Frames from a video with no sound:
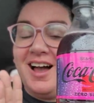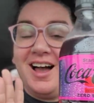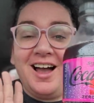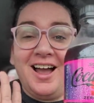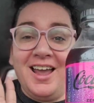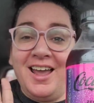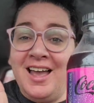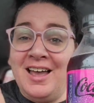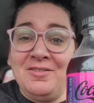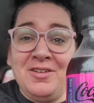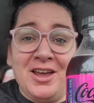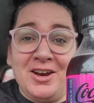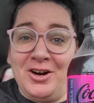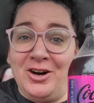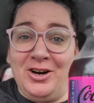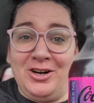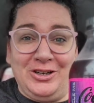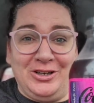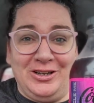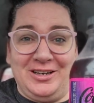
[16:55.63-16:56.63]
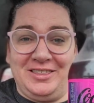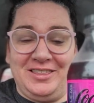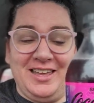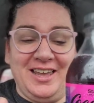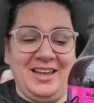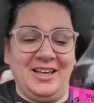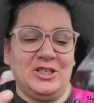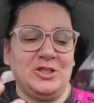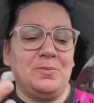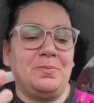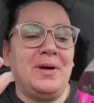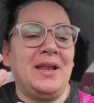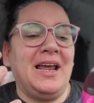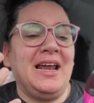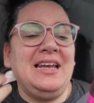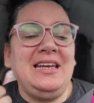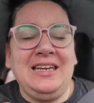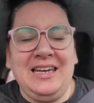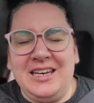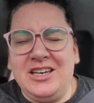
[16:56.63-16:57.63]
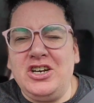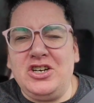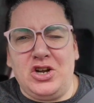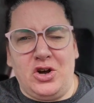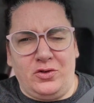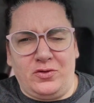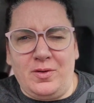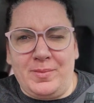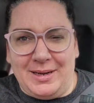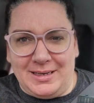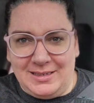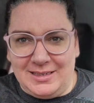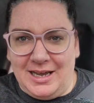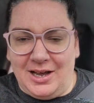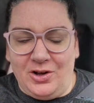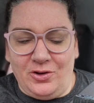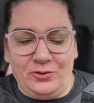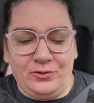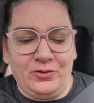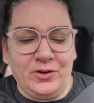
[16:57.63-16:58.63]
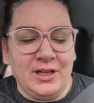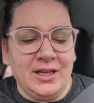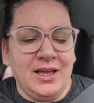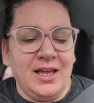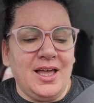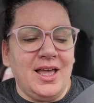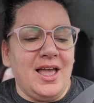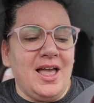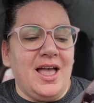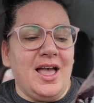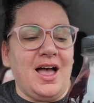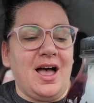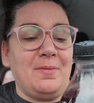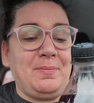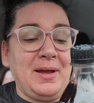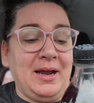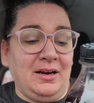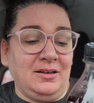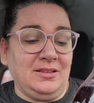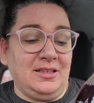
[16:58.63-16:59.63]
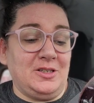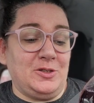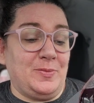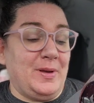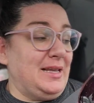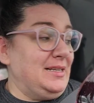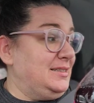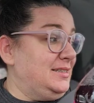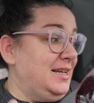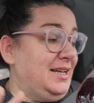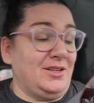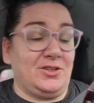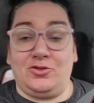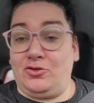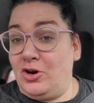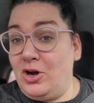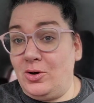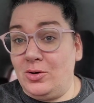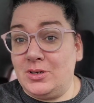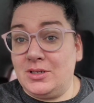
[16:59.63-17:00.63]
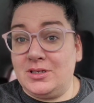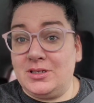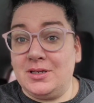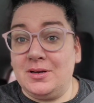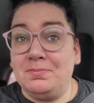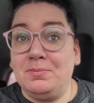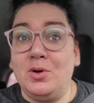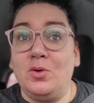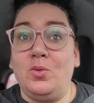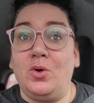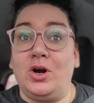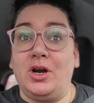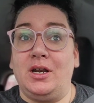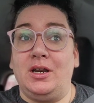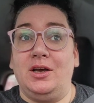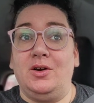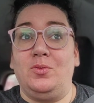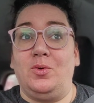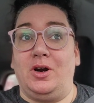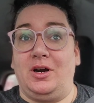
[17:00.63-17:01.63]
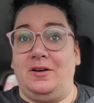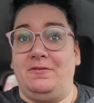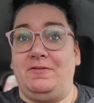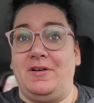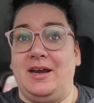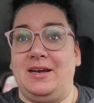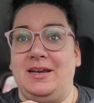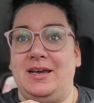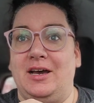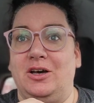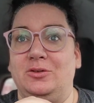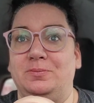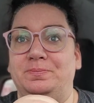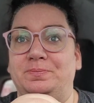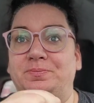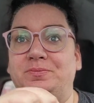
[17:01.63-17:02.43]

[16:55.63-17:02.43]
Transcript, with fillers: I have not heard good things, but I need to know for myself. Apparently space tastes gross, but we're going to we're going to find out.